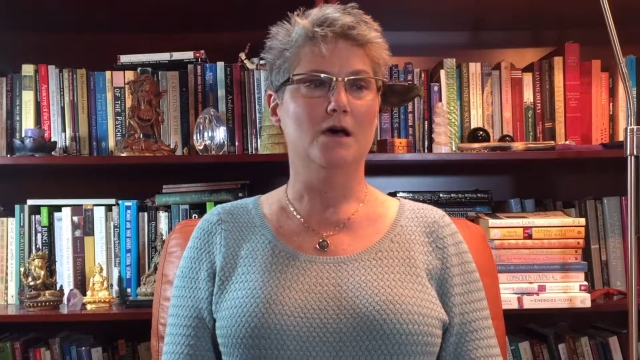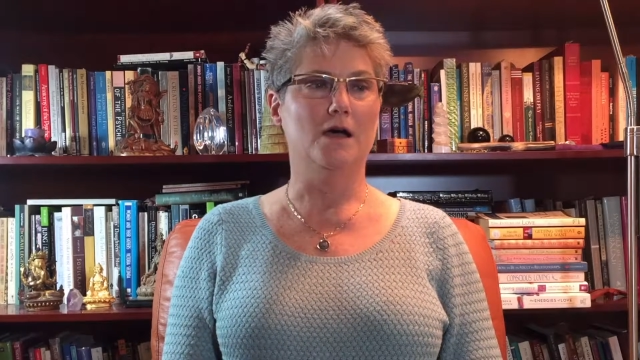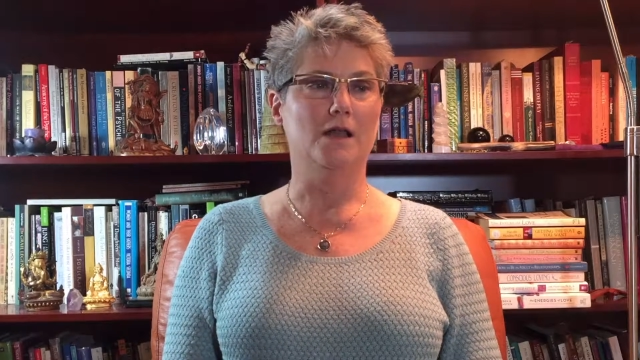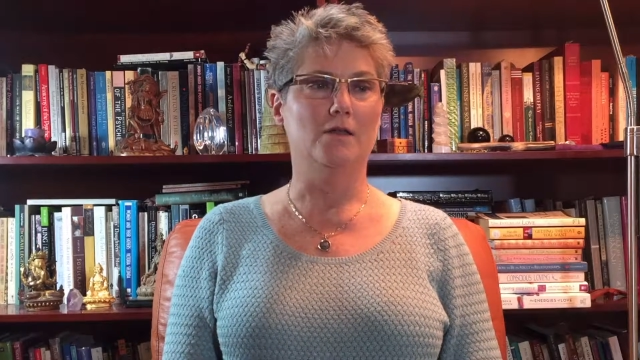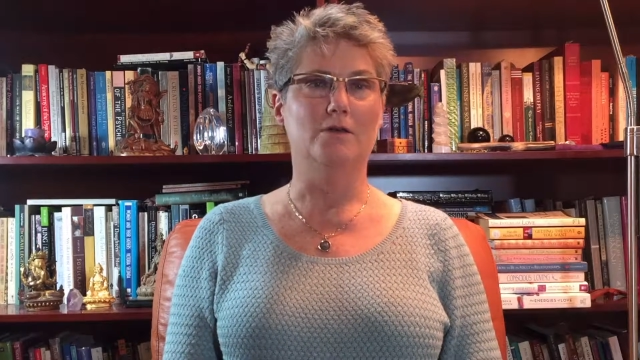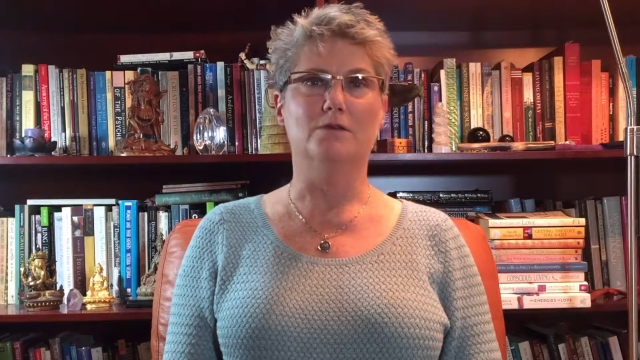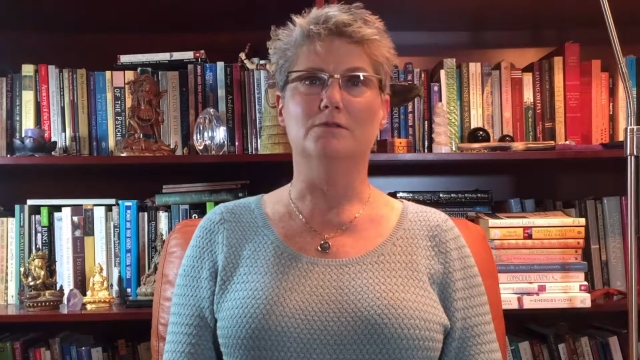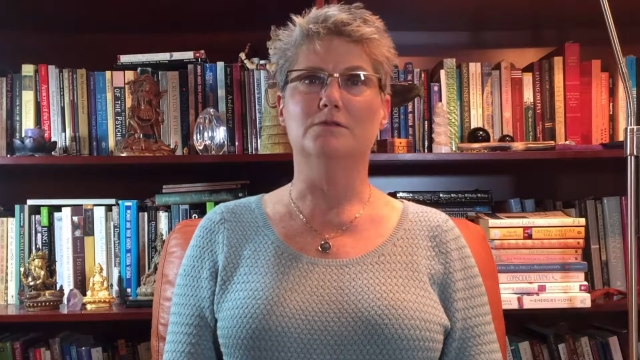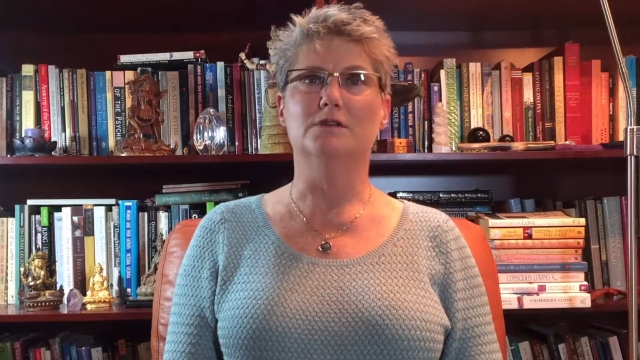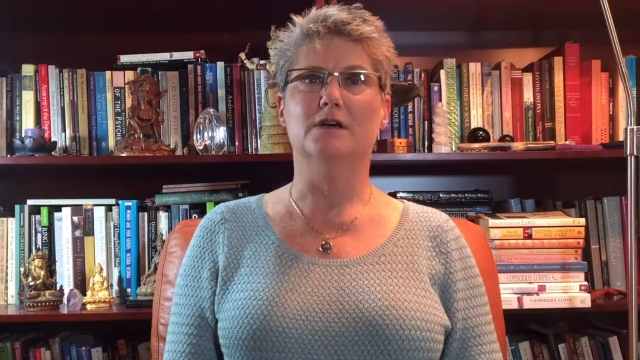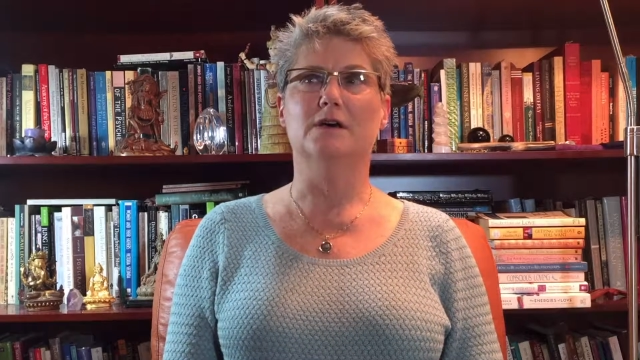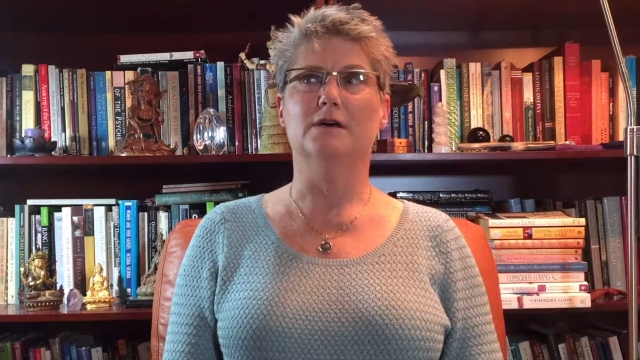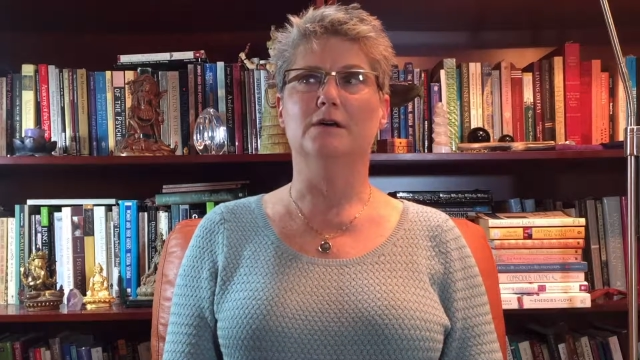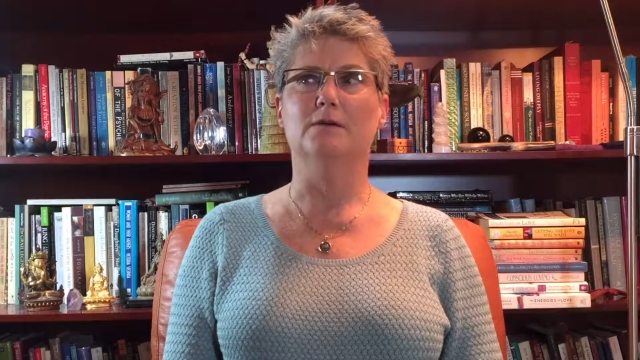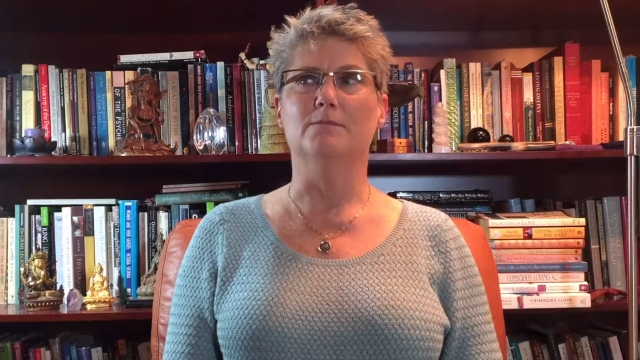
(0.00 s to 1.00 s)
I learned
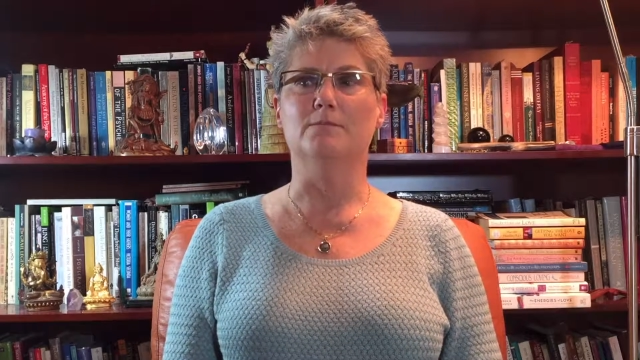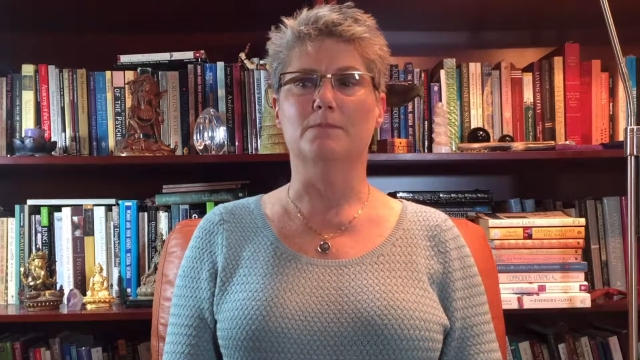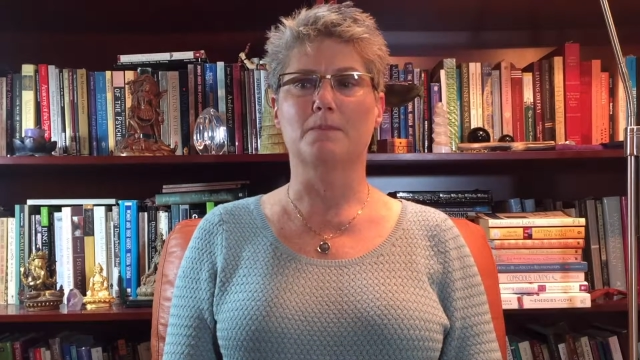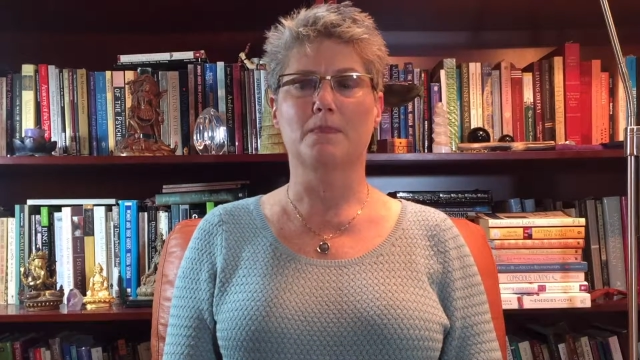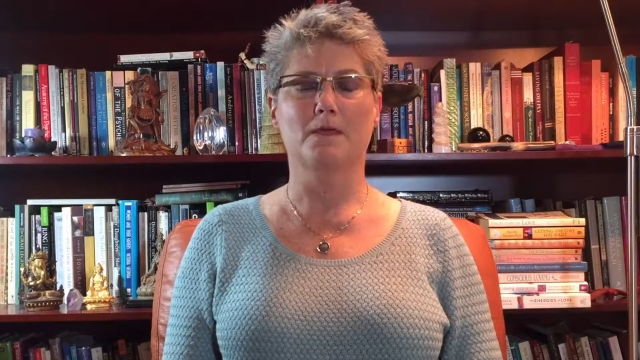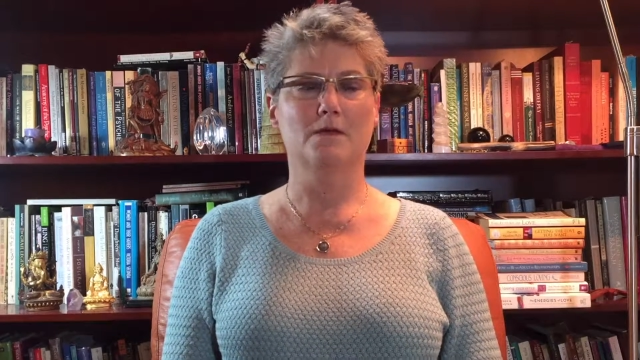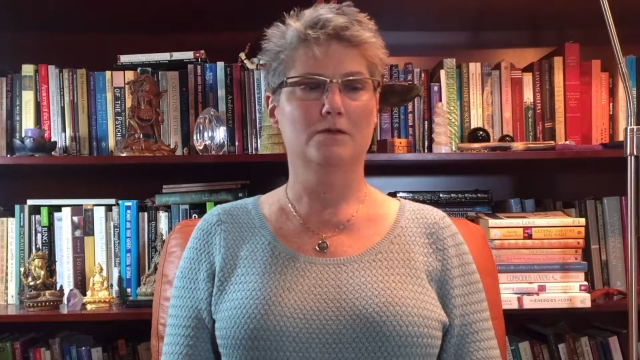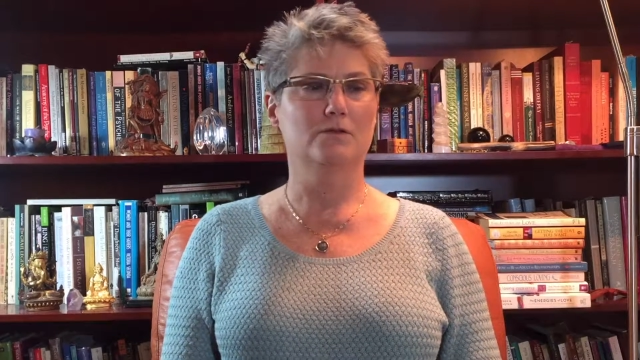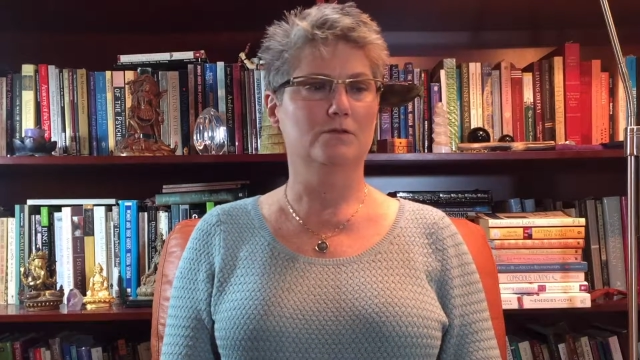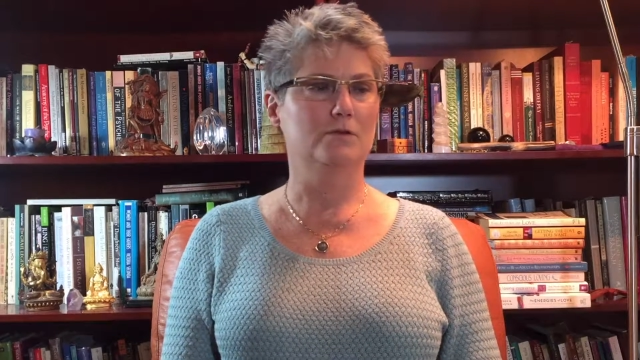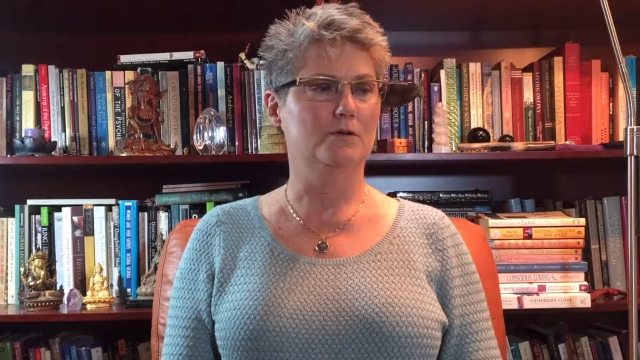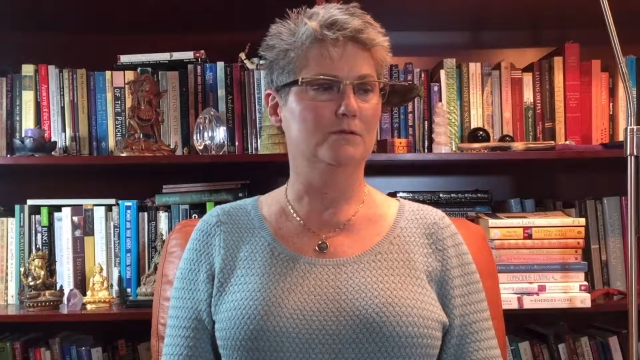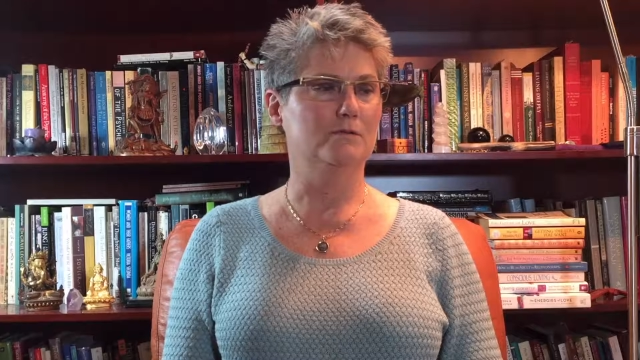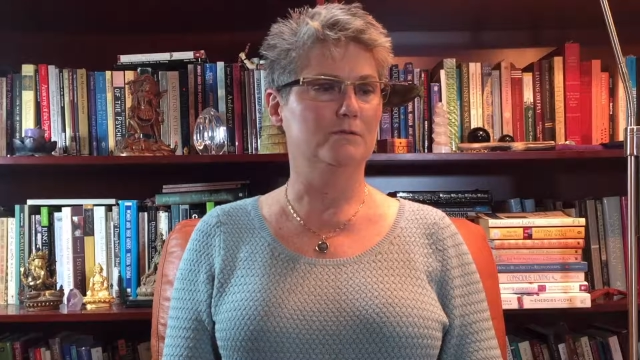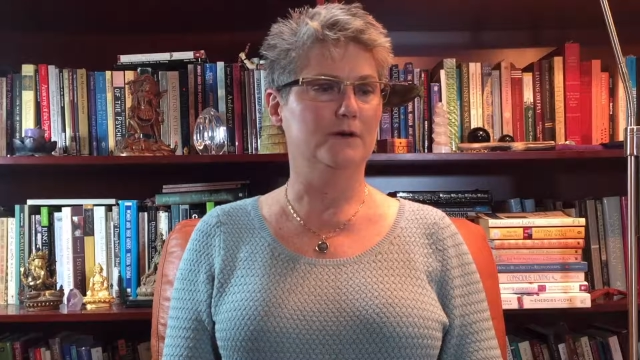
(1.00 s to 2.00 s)

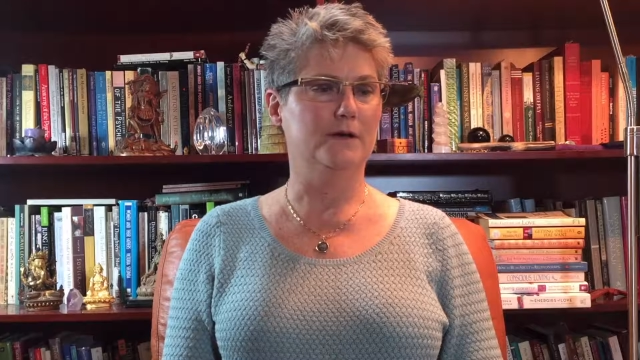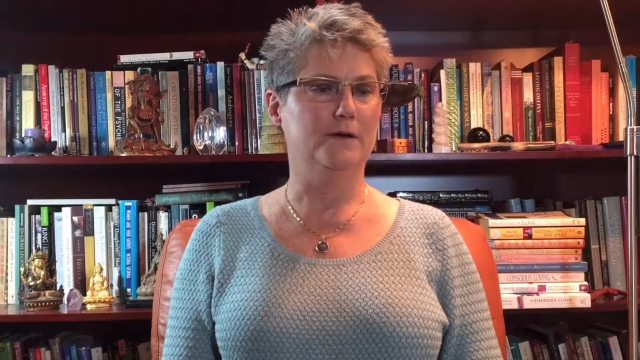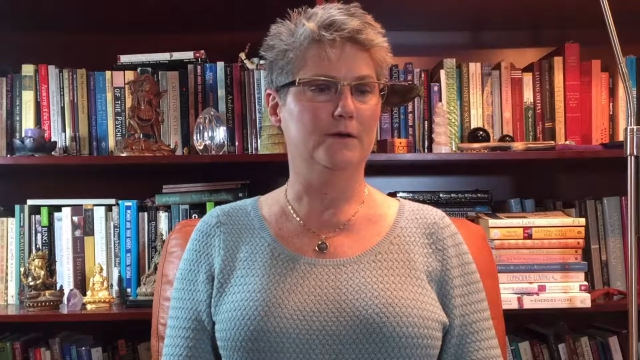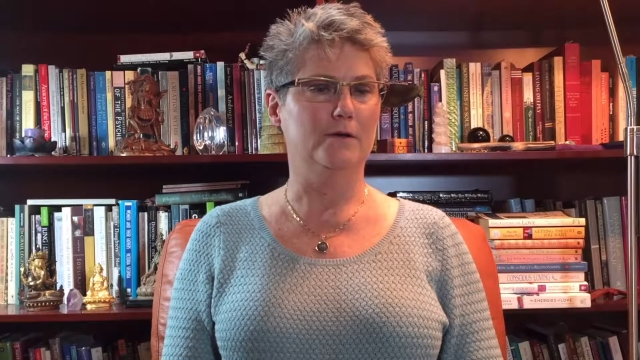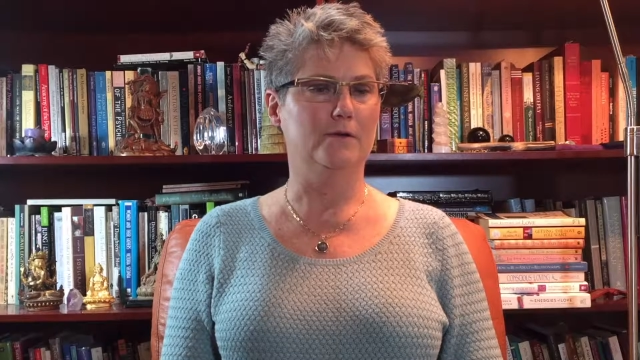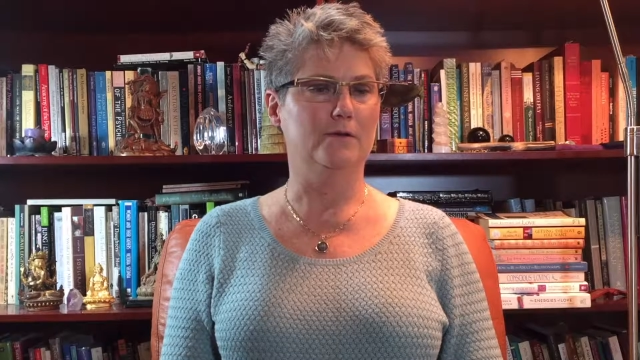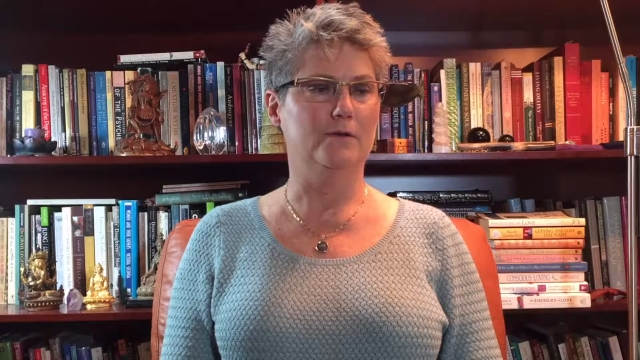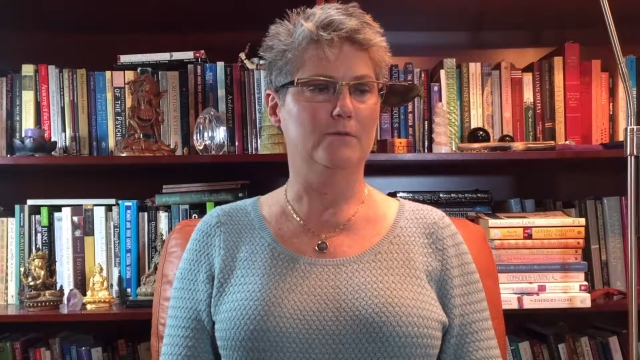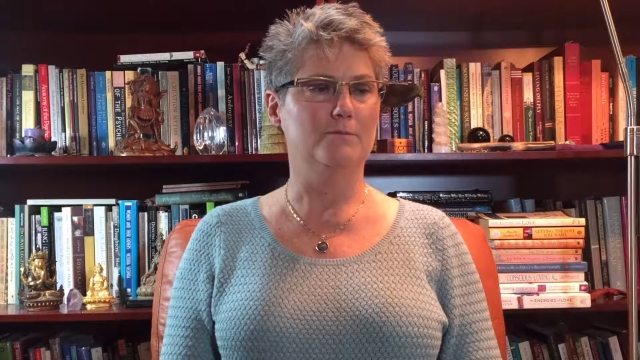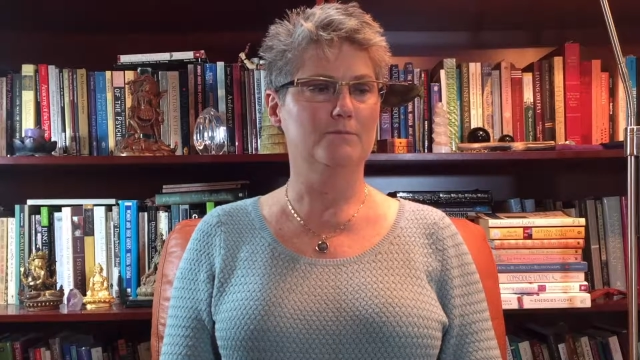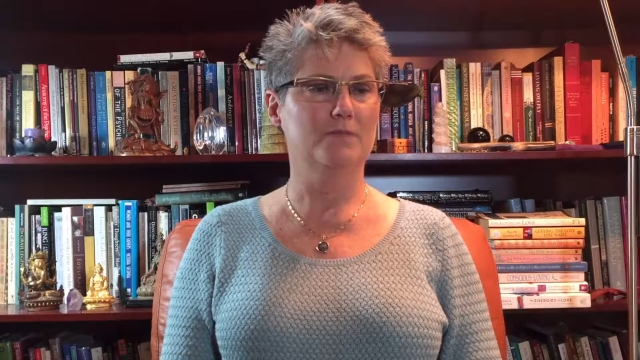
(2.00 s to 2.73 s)
sort of a